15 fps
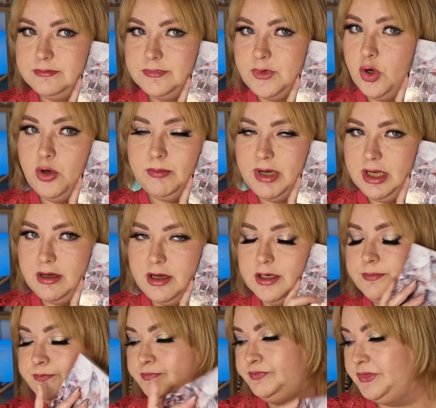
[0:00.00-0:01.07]
oh my god.
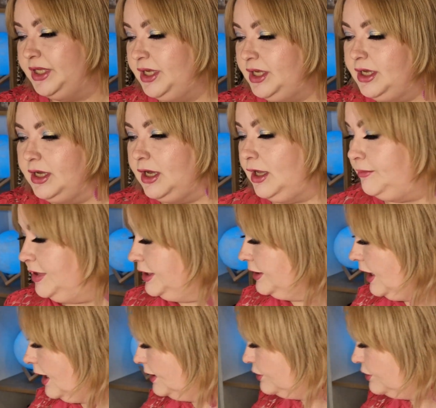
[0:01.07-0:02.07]
I mean, I